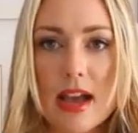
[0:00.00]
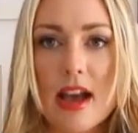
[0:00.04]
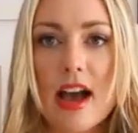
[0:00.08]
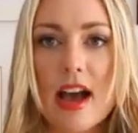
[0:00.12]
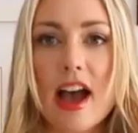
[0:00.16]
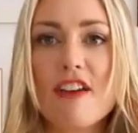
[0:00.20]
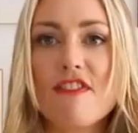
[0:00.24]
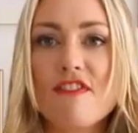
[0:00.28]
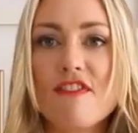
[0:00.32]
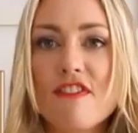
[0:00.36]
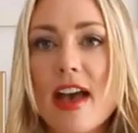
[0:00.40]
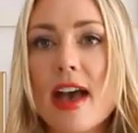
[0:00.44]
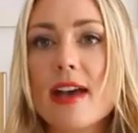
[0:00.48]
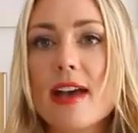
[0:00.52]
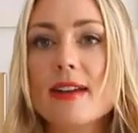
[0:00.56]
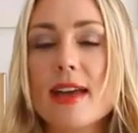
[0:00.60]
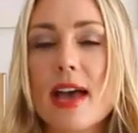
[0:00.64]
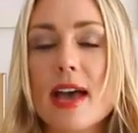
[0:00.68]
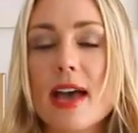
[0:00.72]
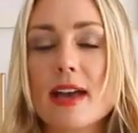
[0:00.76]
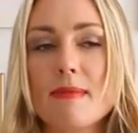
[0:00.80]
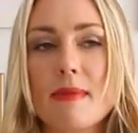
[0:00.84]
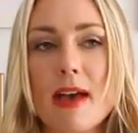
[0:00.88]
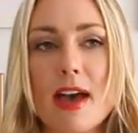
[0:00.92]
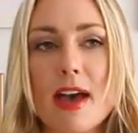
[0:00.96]
I found
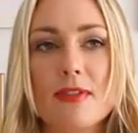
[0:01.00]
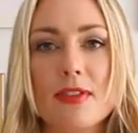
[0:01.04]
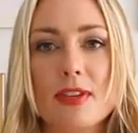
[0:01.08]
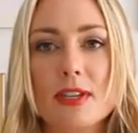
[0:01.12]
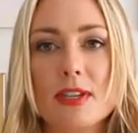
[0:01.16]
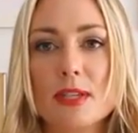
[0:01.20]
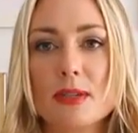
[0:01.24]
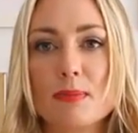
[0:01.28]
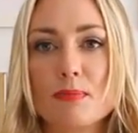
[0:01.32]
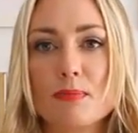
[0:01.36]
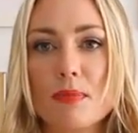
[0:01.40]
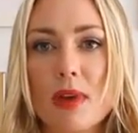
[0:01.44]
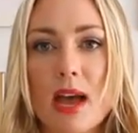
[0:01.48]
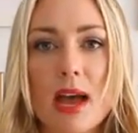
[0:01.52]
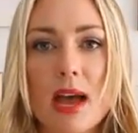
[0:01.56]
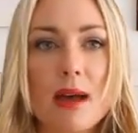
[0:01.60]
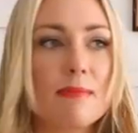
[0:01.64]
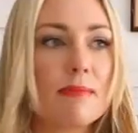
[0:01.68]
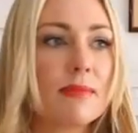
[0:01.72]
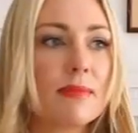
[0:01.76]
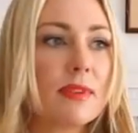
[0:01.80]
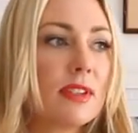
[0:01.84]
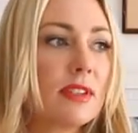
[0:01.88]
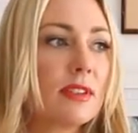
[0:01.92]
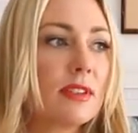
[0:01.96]
out about this
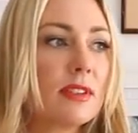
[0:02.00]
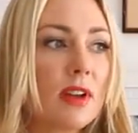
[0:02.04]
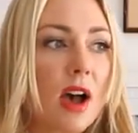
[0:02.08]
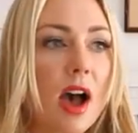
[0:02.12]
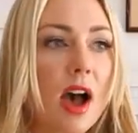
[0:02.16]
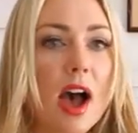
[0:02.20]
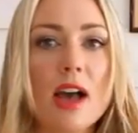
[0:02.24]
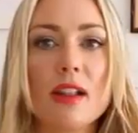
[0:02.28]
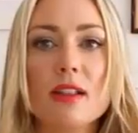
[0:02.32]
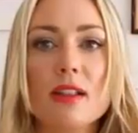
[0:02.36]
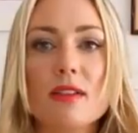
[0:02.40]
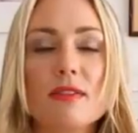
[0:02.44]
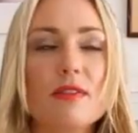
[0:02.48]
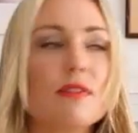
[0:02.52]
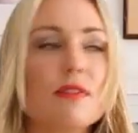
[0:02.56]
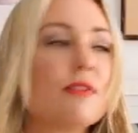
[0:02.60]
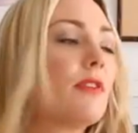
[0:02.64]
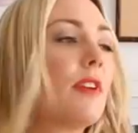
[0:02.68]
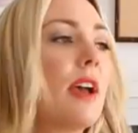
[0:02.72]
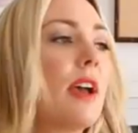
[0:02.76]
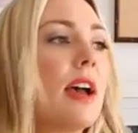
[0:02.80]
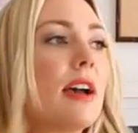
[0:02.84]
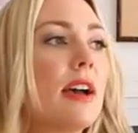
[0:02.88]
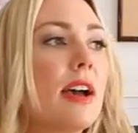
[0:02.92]
style of,